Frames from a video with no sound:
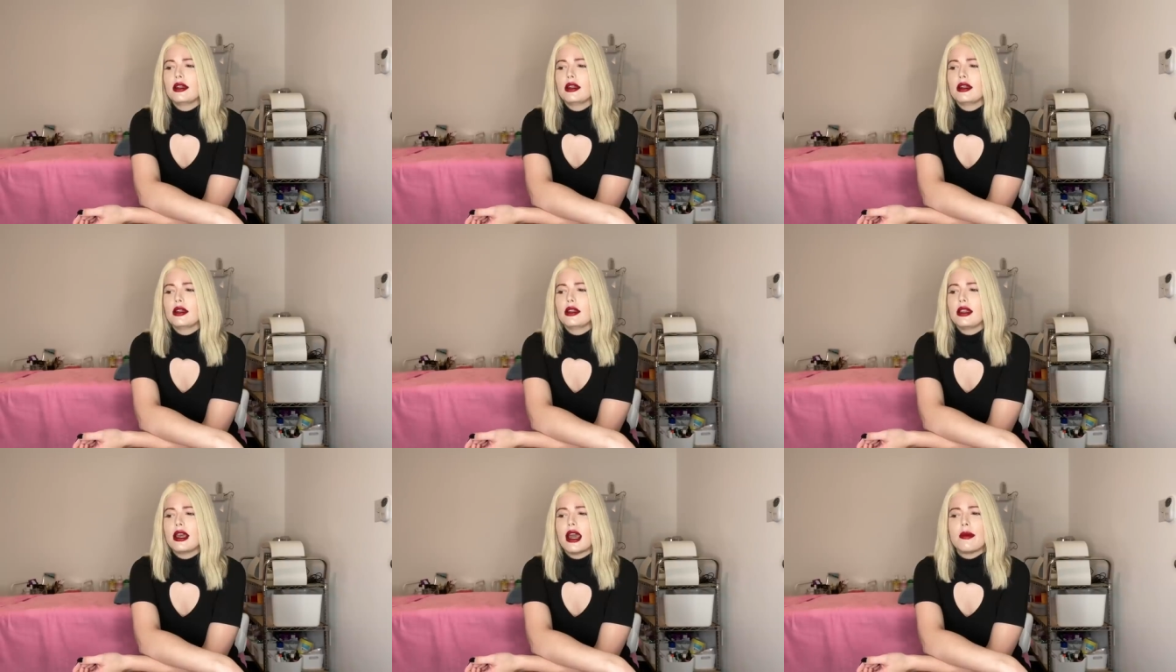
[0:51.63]

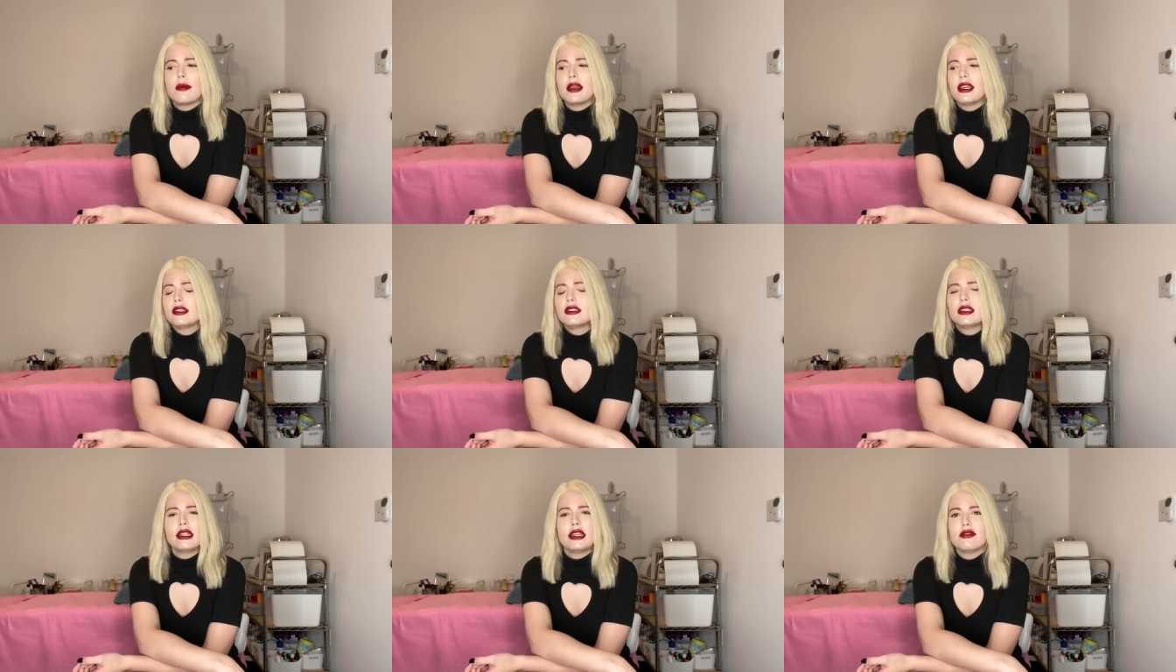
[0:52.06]
that
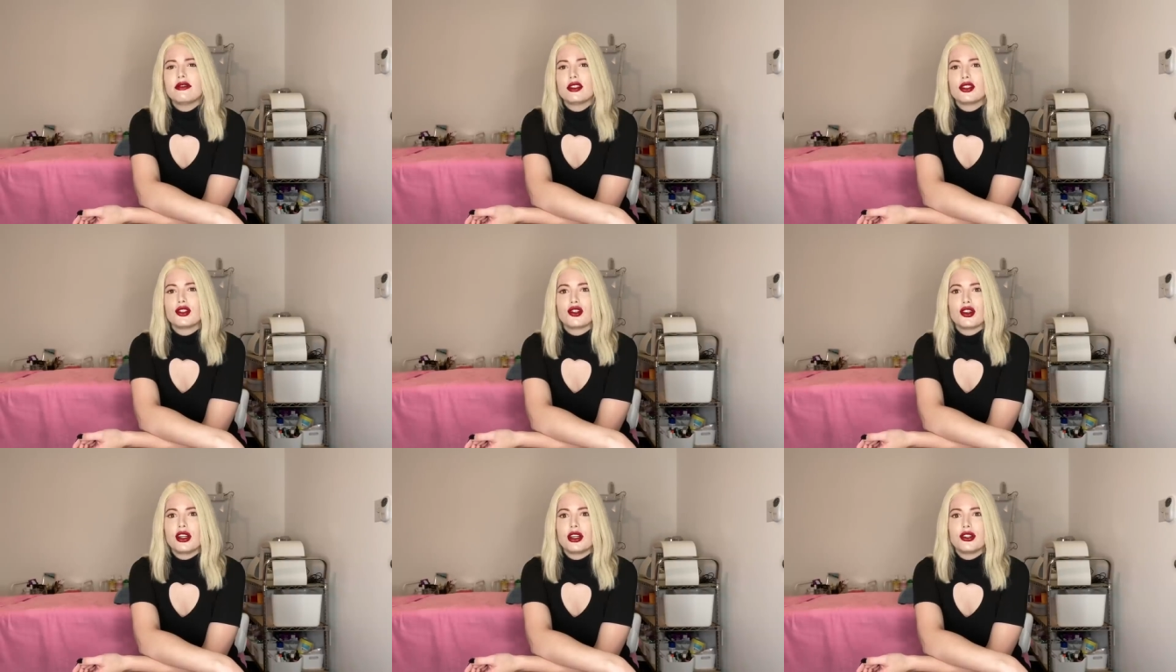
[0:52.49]
makes it even
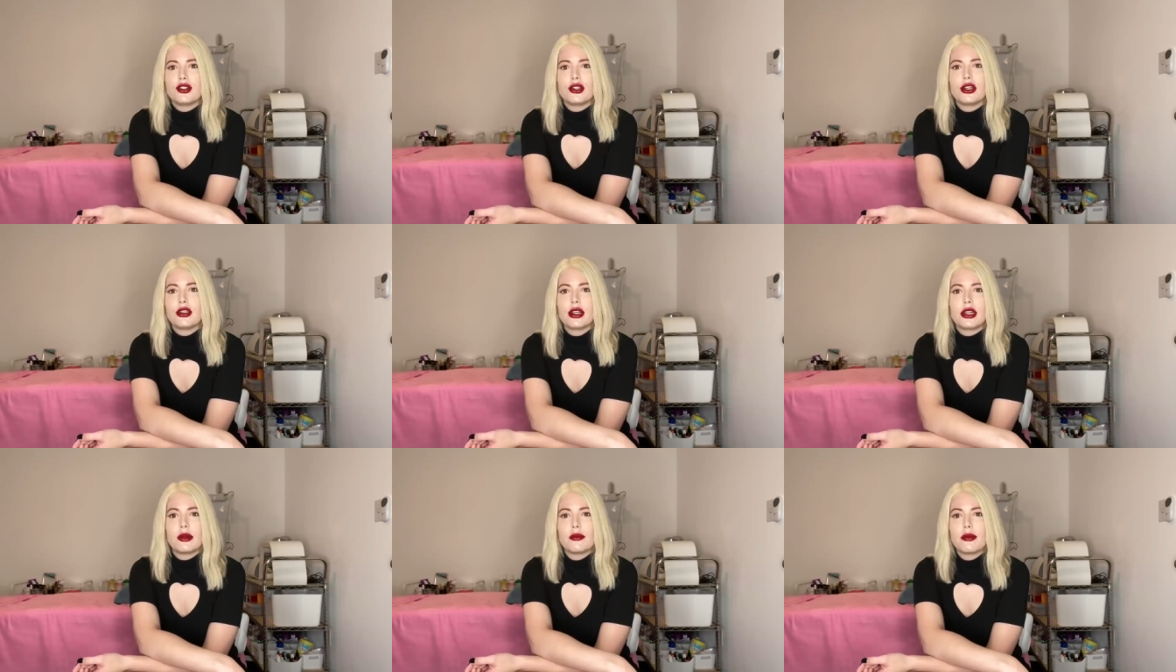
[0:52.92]
stranger
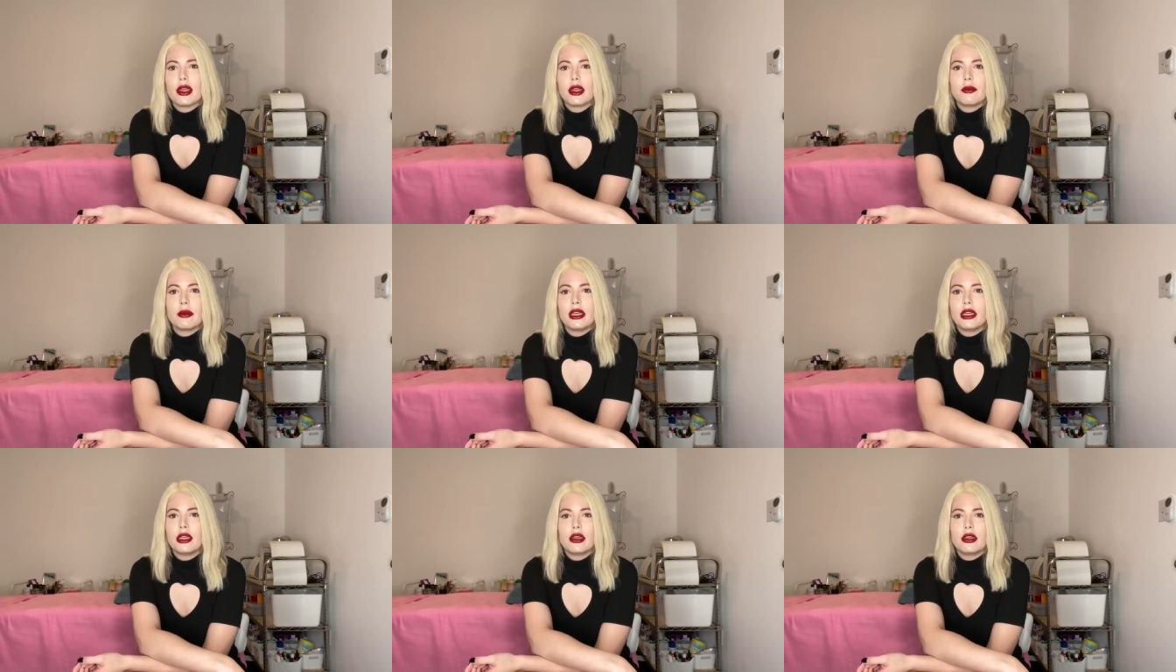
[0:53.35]
that I'm like
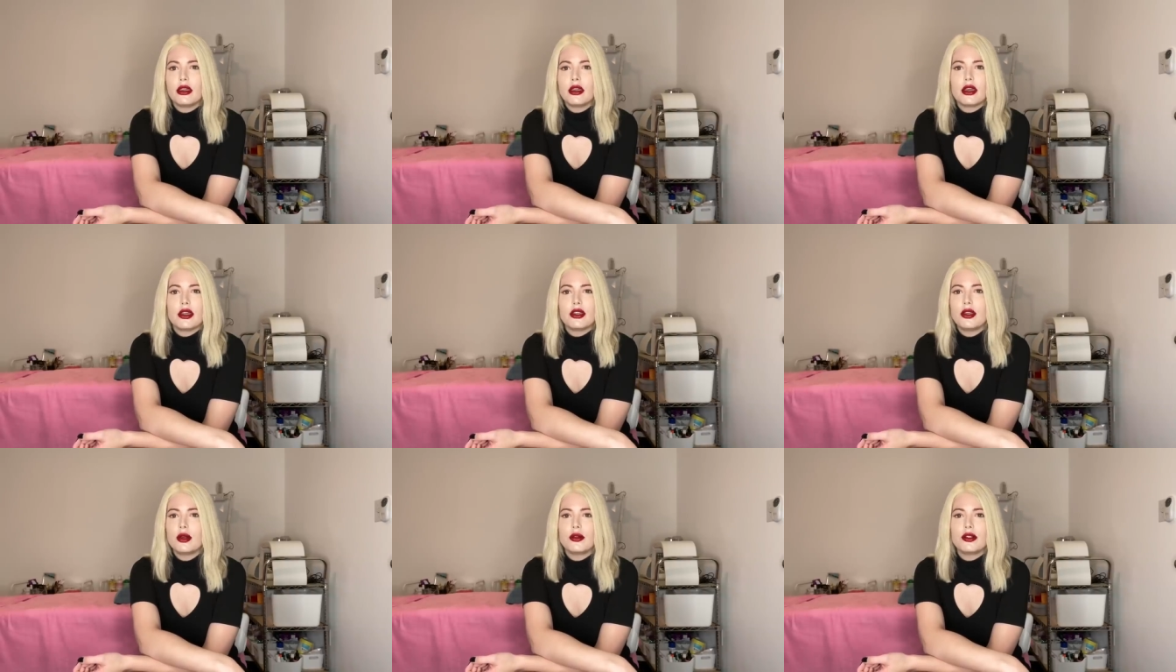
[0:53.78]
making a
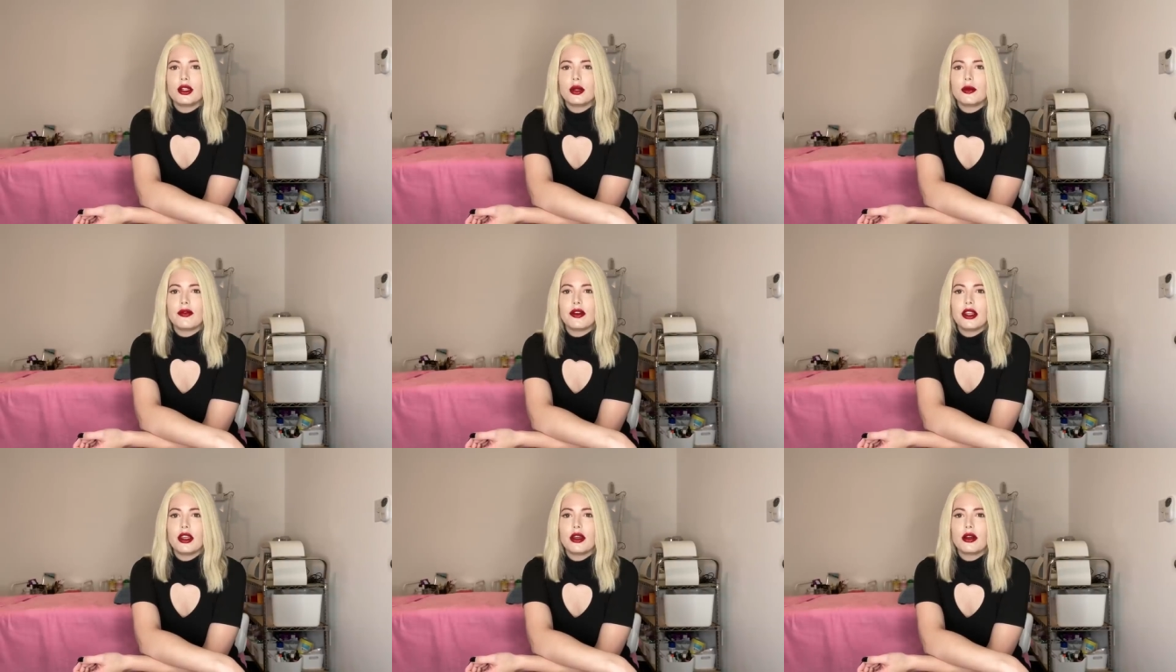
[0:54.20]
YouTube
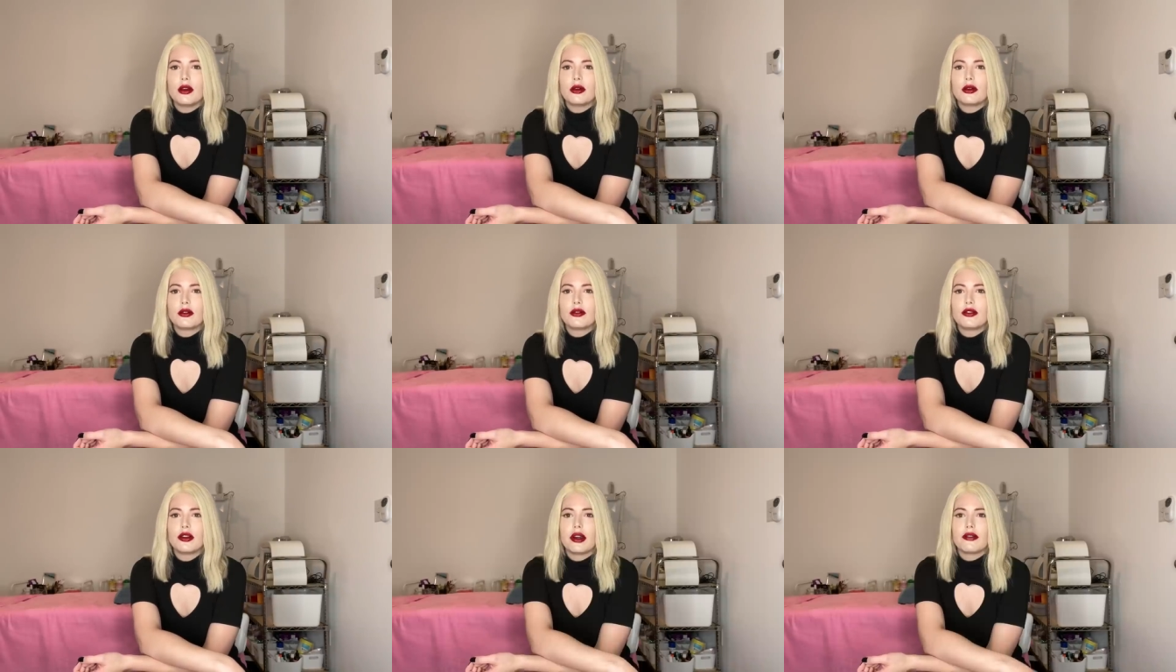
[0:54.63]
video
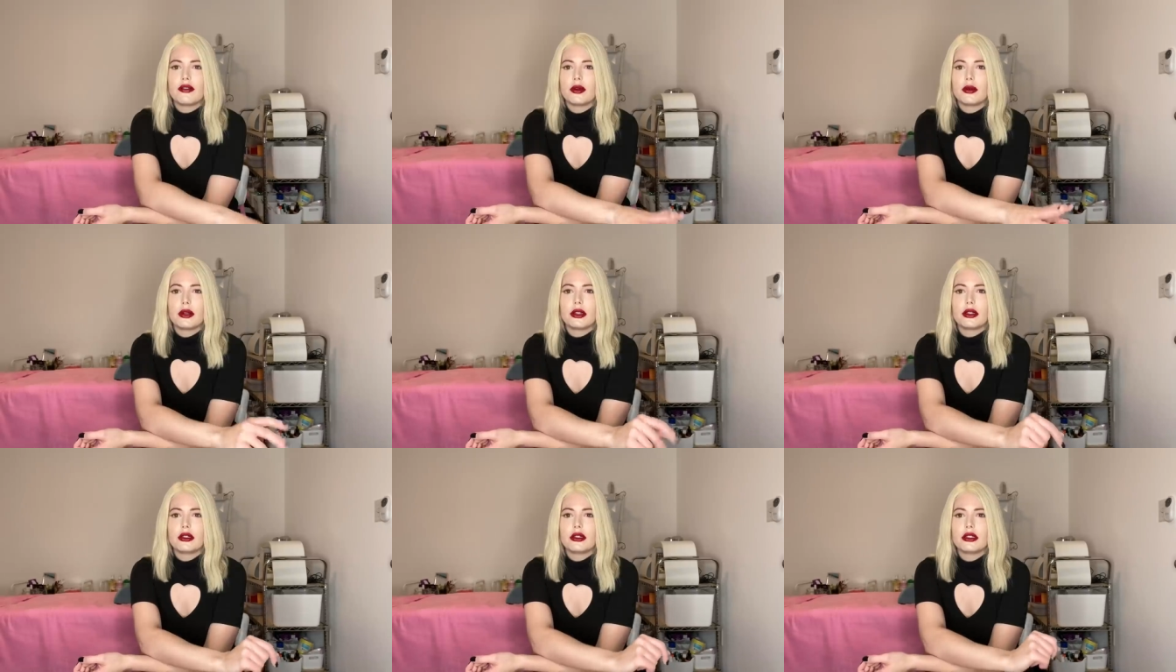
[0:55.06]
for
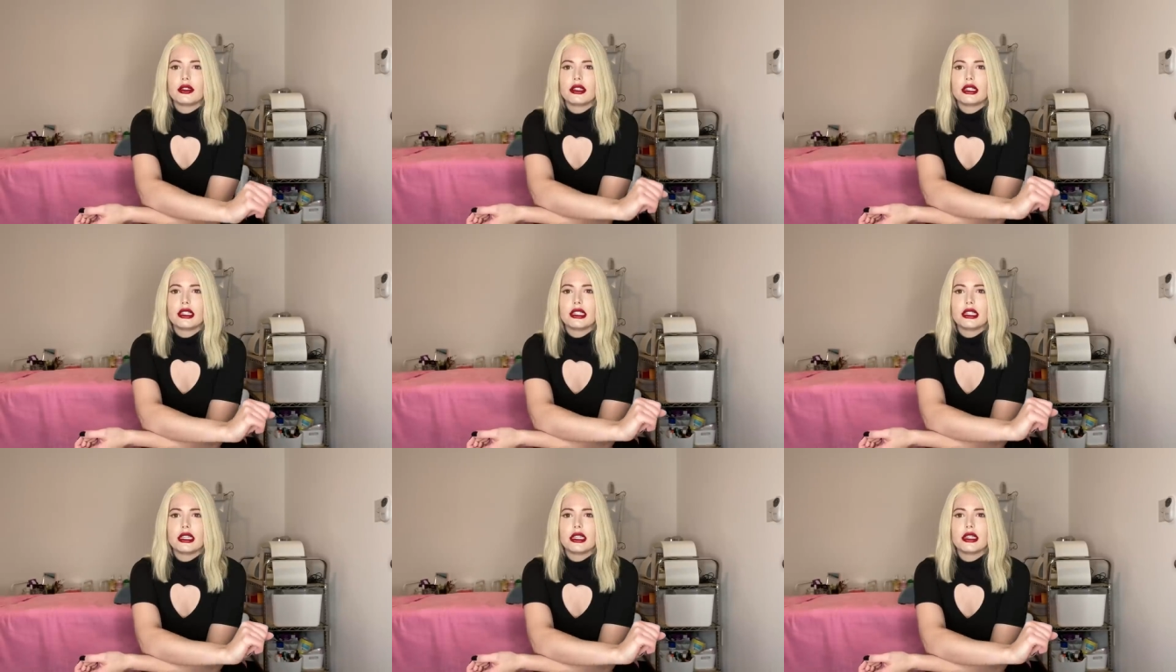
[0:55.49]
everyone to
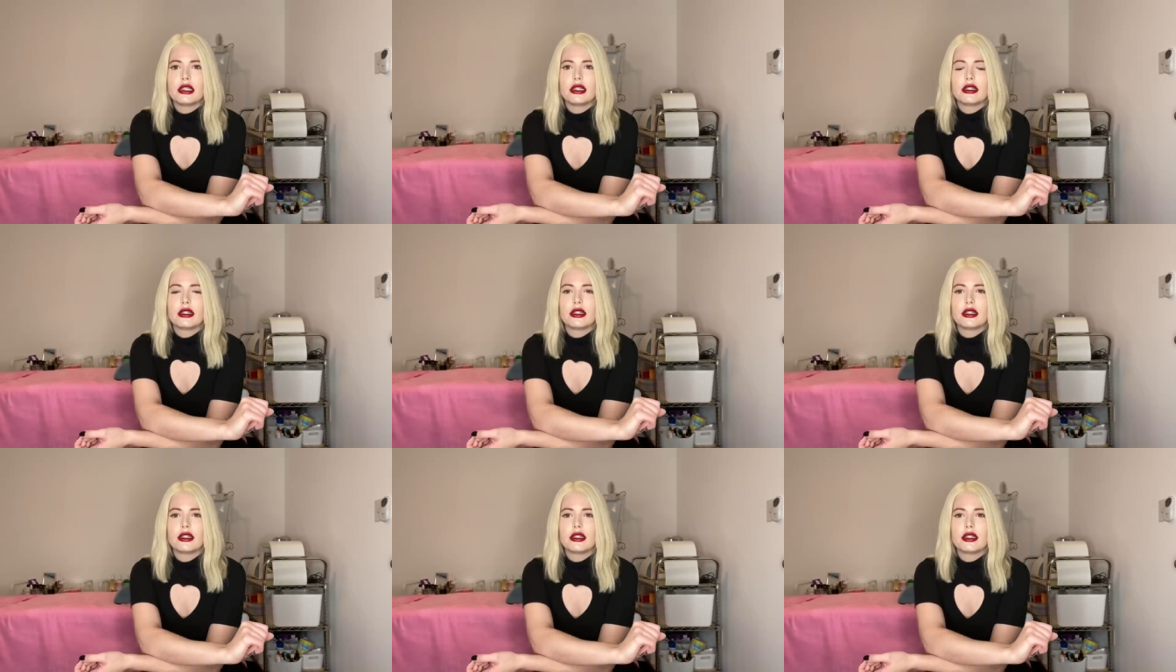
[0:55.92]
see
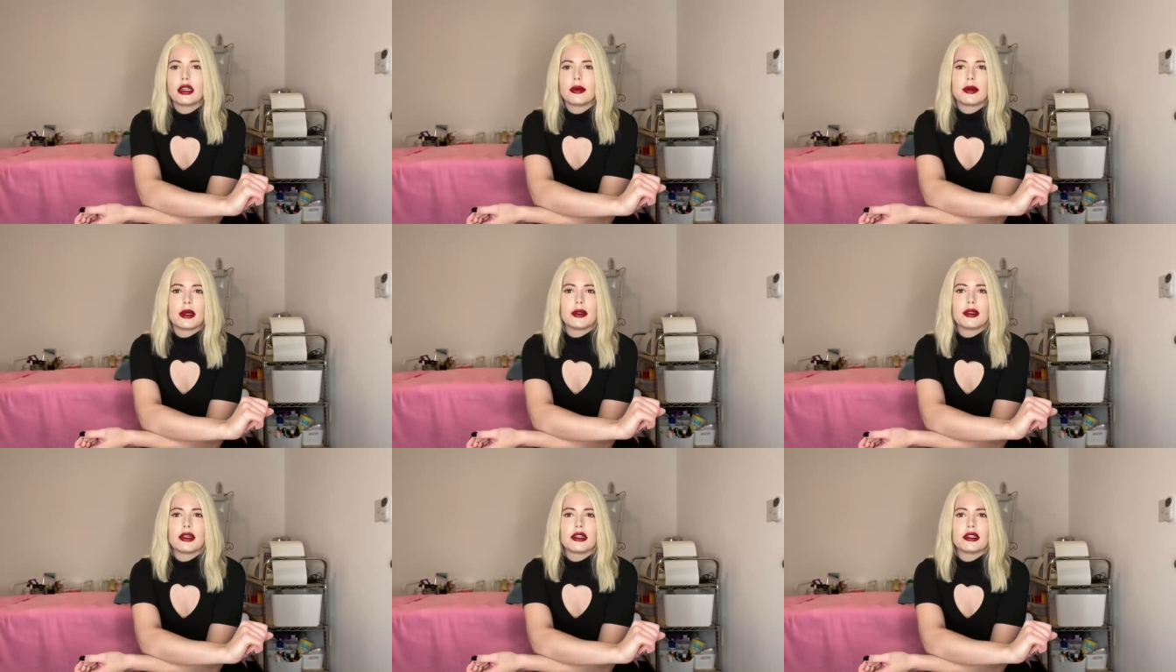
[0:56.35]

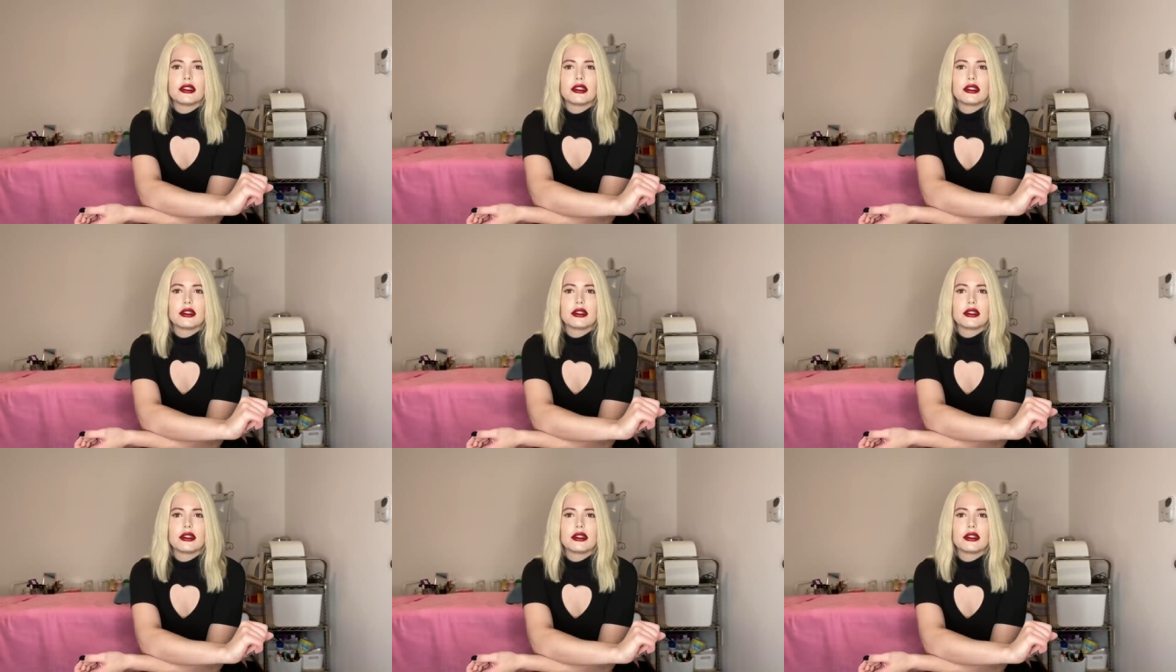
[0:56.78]
about this.